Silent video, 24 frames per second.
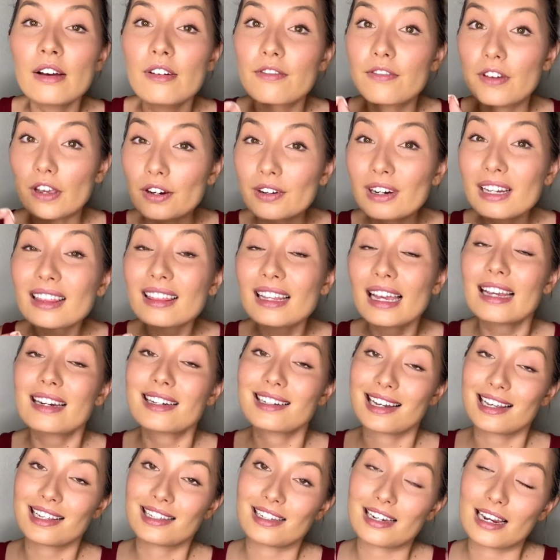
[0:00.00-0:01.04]
Very light
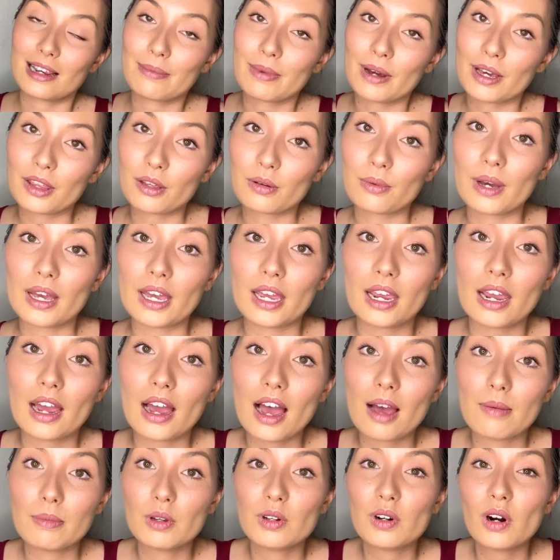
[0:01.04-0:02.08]
dusting, by the way.
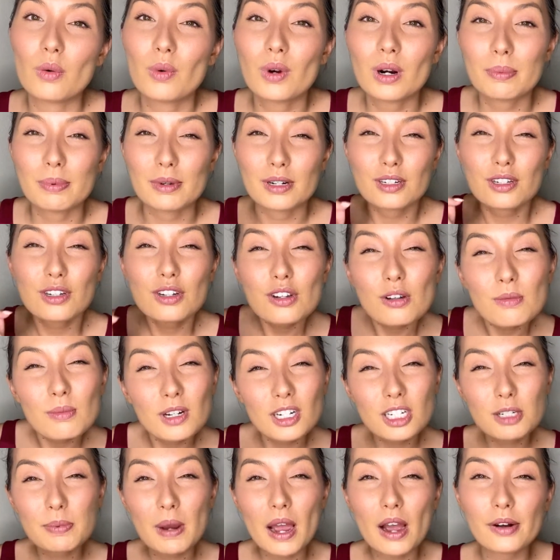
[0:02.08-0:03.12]
Um, you don't want to put too
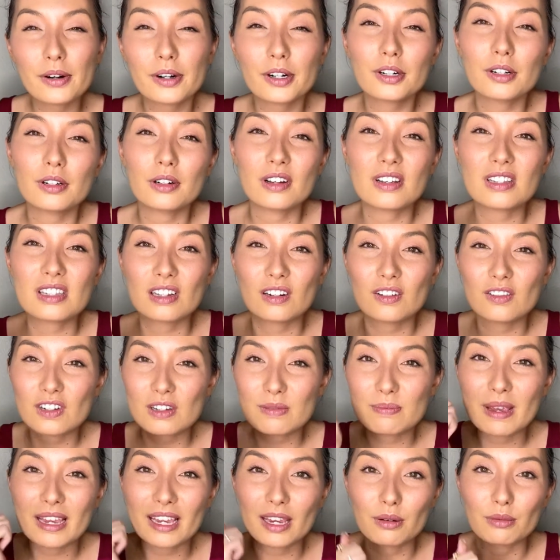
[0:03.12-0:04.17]
much powder or else it'll just
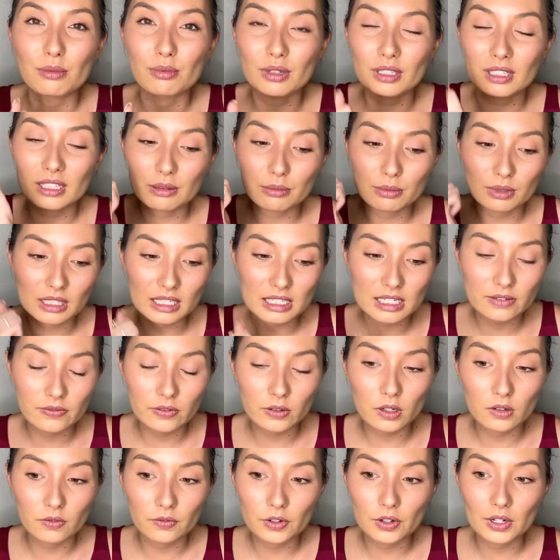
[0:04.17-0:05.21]
make it really, really
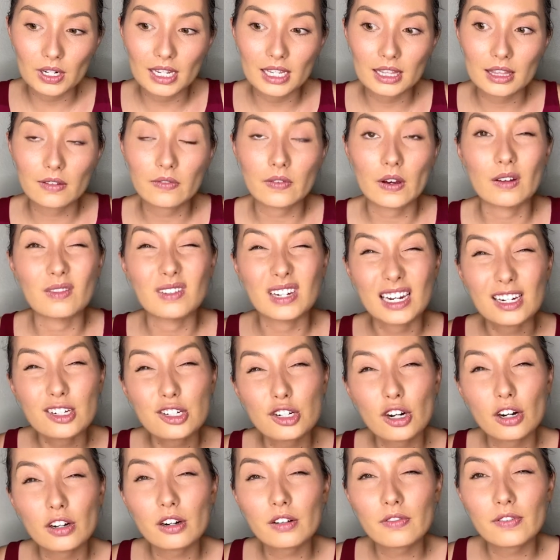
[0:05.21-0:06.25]
difficult for you to get the foundation
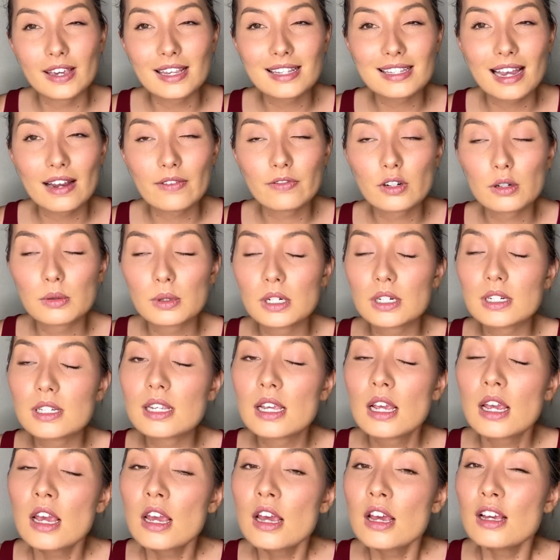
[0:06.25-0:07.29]
on your face afterwards.
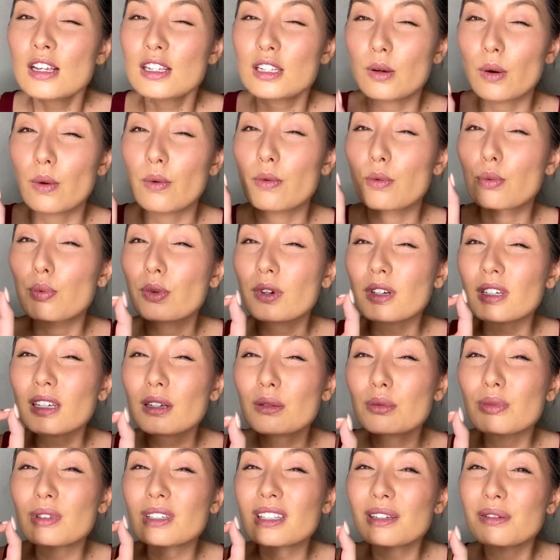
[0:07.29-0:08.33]
So really,
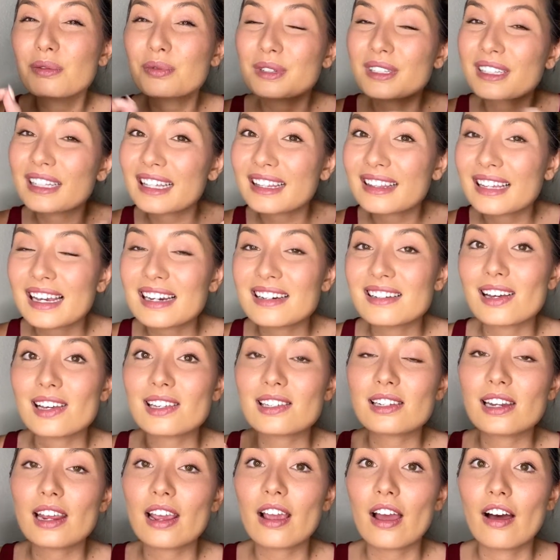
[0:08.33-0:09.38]
really, really light
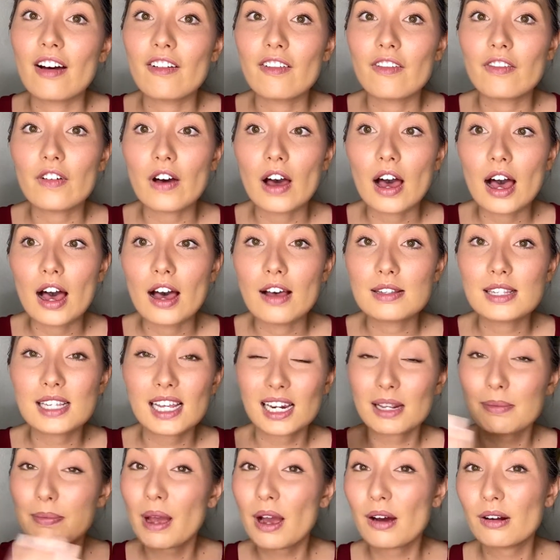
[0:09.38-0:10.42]
dusting of uh,
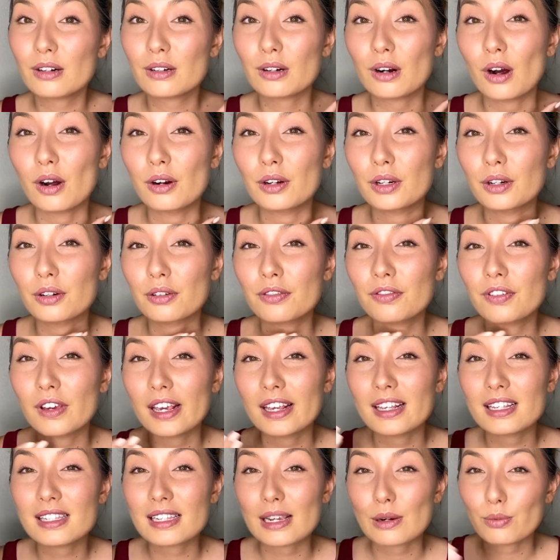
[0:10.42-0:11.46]
setting powder on your
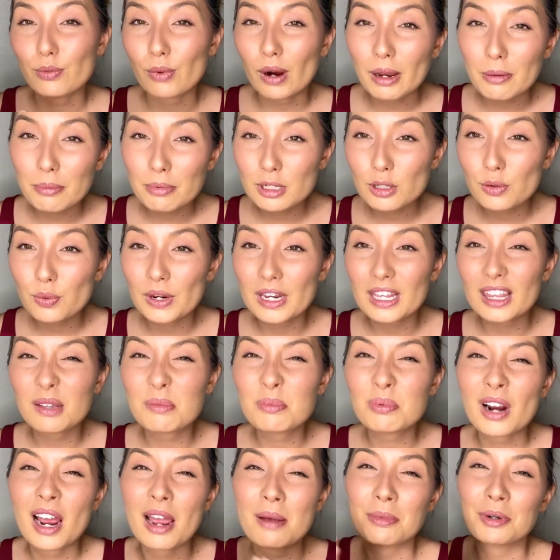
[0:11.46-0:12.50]
face right between the
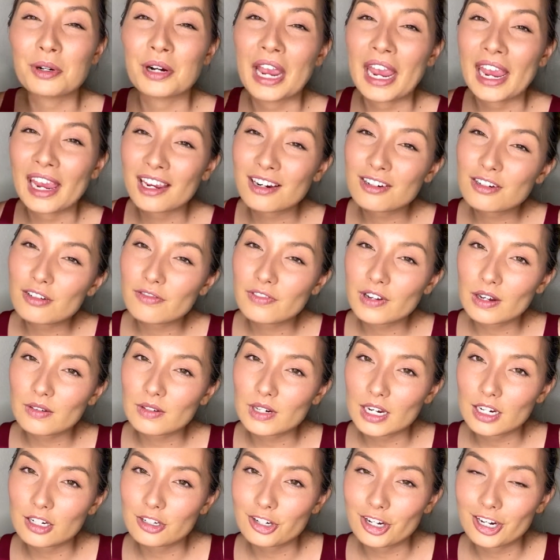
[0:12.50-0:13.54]
primer and your
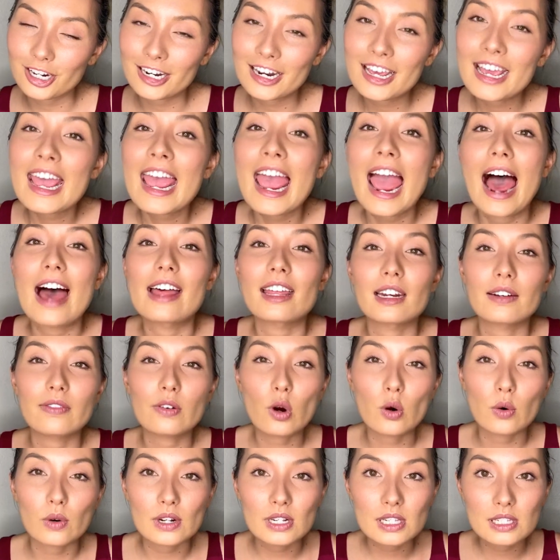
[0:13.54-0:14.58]
foundation. And then of
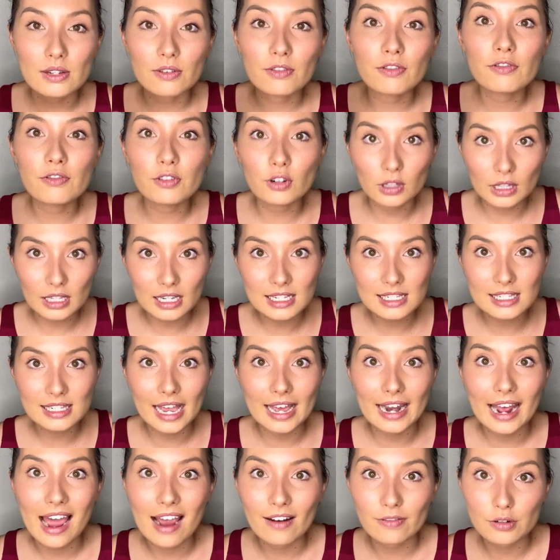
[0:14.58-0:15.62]
course, fully
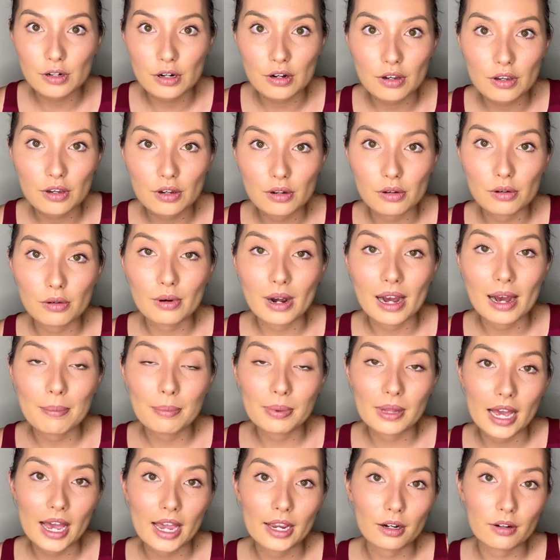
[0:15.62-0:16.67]
set after you
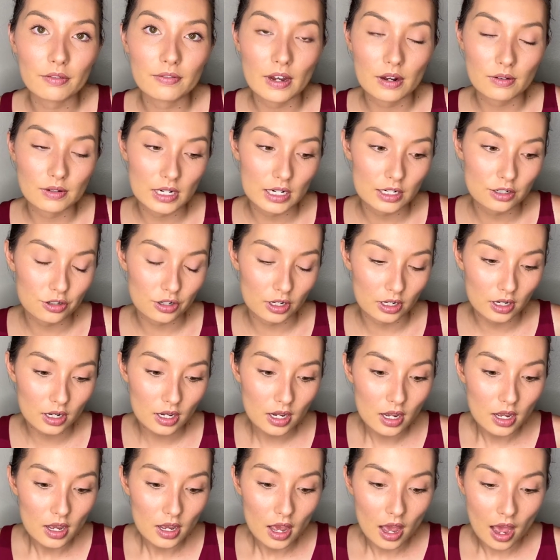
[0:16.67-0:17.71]
apply your foundation.
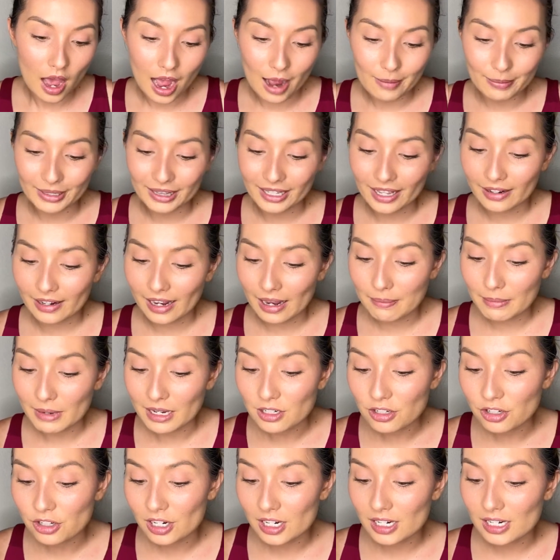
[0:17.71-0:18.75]
Um, and like I
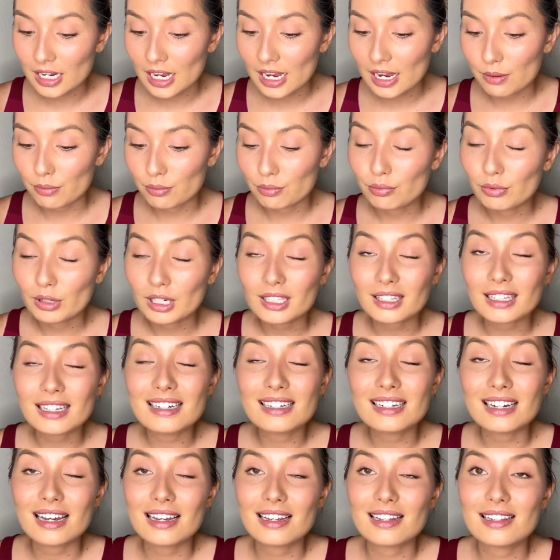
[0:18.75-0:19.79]
mentioned, it really
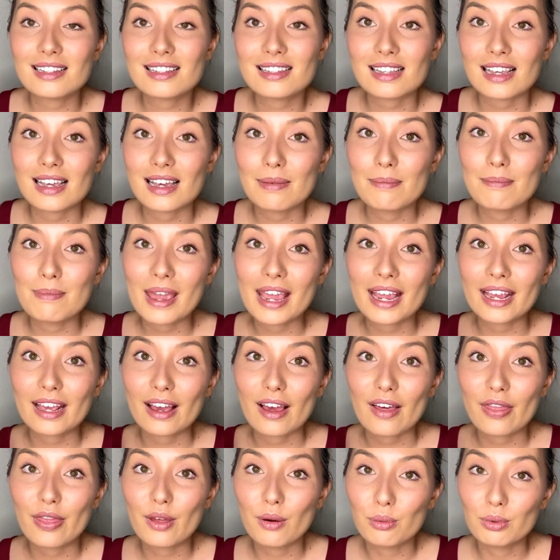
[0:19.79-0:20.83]
does make
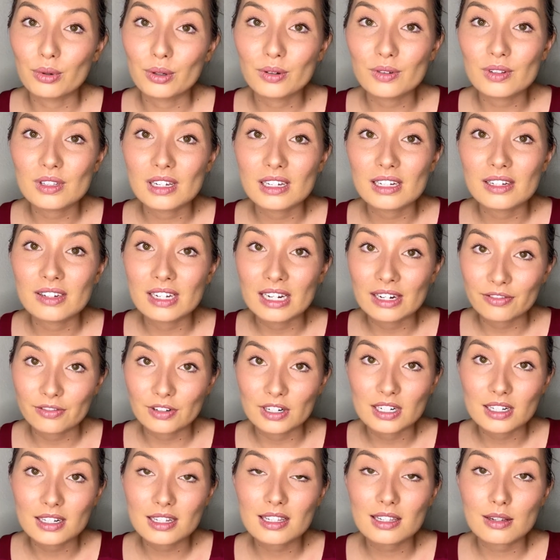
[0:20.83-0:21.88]
the world a
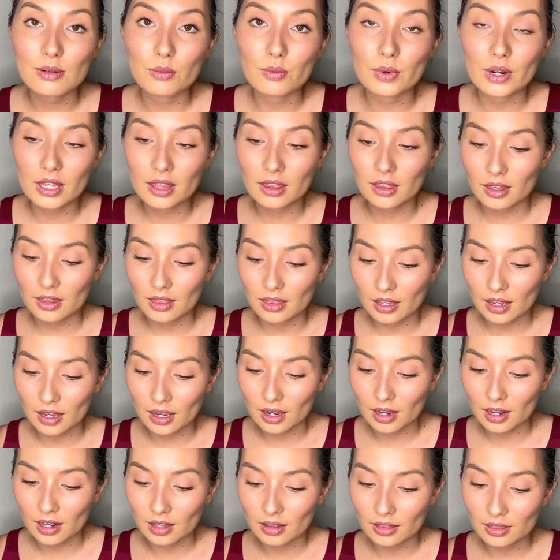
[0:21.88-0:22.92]
difference with
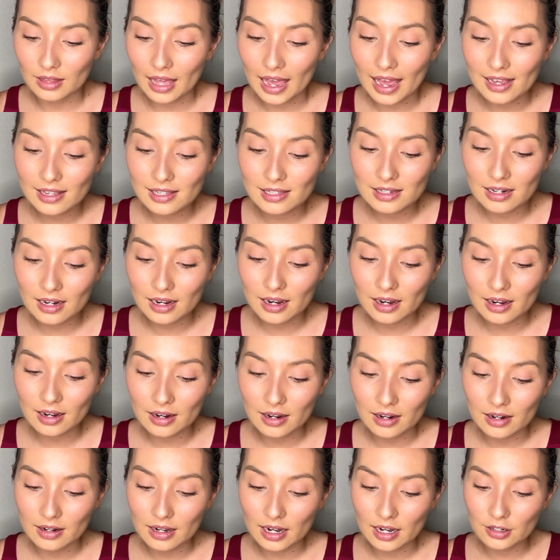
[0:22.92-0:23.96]
the
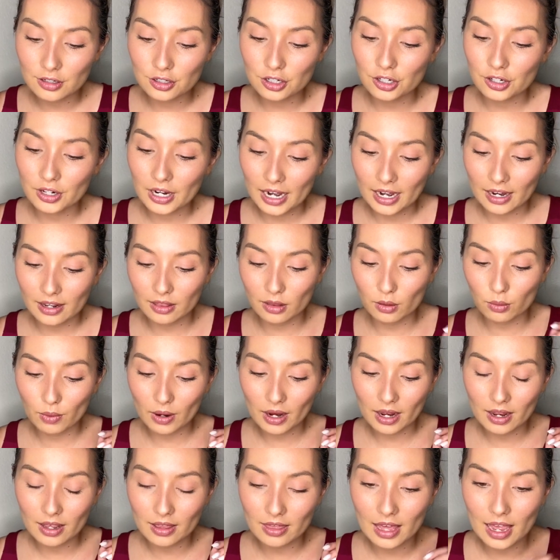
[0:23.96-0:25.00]
lasting nature and the
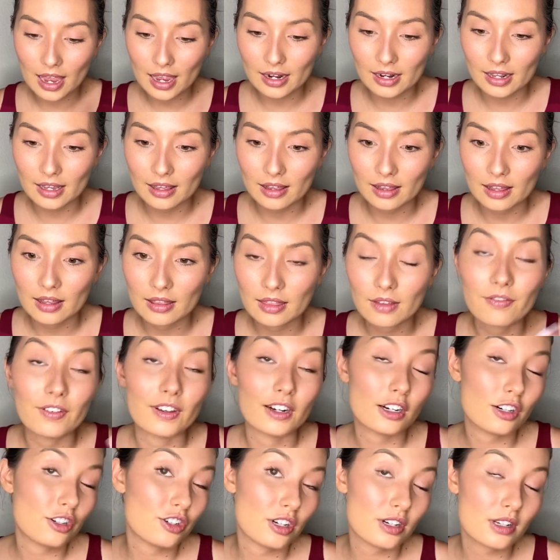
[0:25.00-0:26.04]
way that uh, the
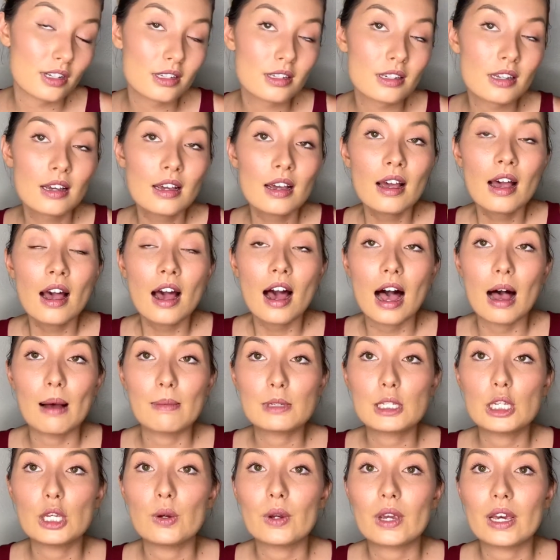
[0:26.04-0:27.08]
finishes.
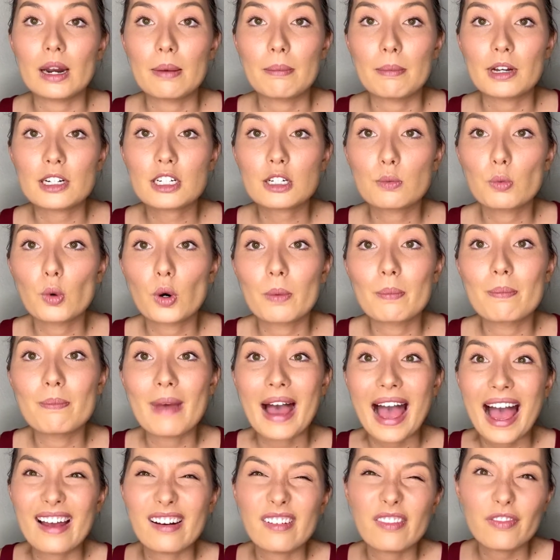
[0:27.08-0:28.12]
Um, so you get a much more
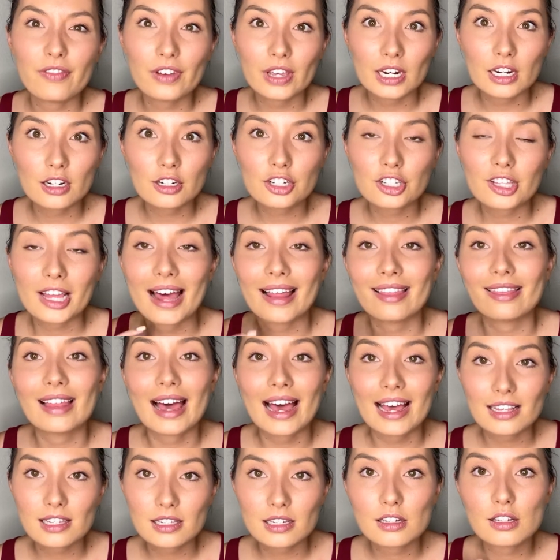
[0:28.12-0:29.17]
matte finish that
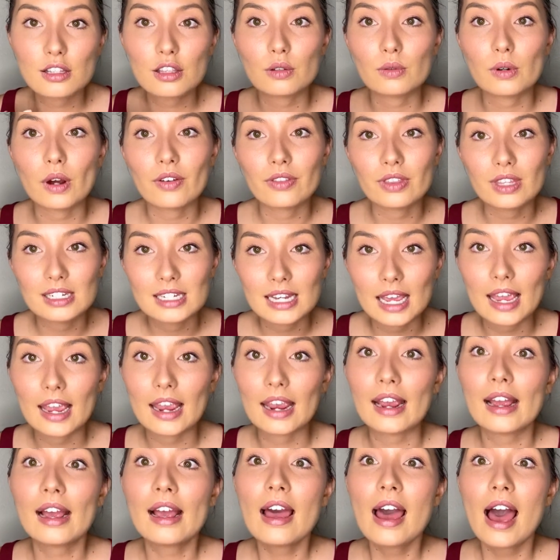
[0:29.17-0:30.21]
lasts throughout the
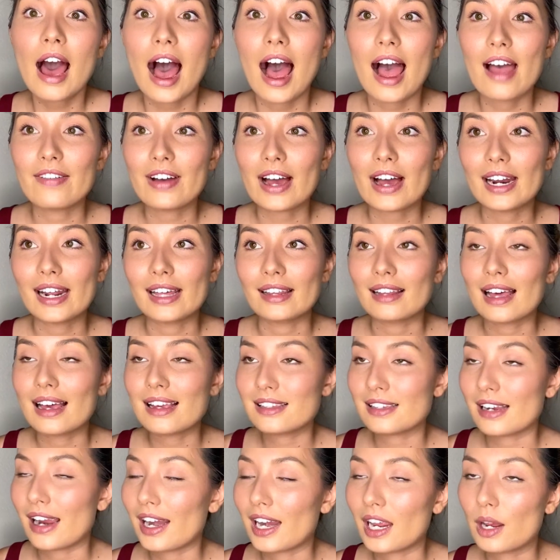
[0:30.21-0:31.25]
day. I've had it
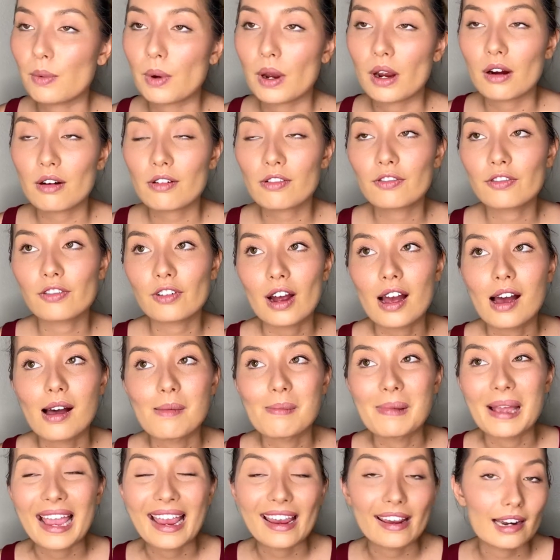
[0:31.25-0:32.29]
last anywhere
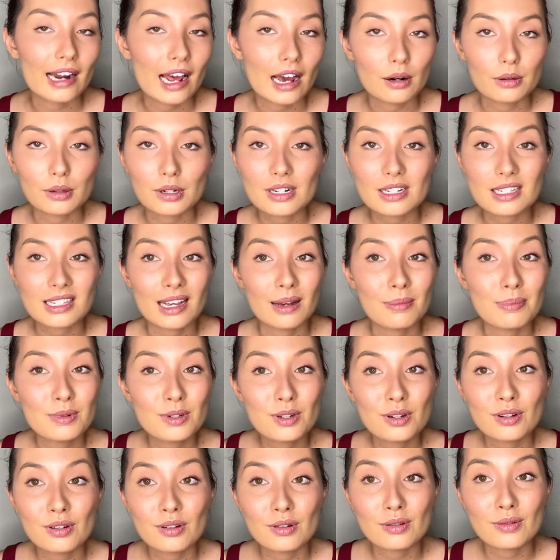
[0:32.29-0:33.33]
from eight hours up
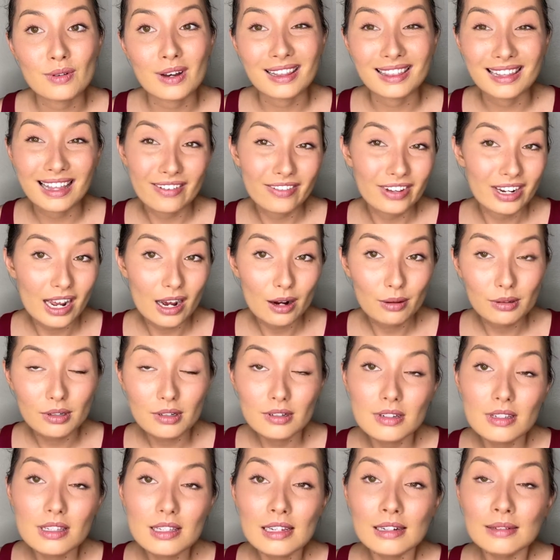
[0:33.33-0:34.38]
to 11 hours.